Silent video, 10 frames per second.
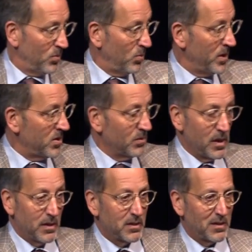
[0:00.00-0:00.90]
we do a lot
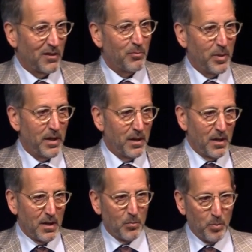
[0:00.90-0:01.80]
of this stuff, but
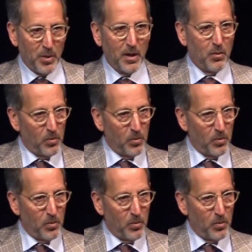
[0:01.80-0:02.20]
but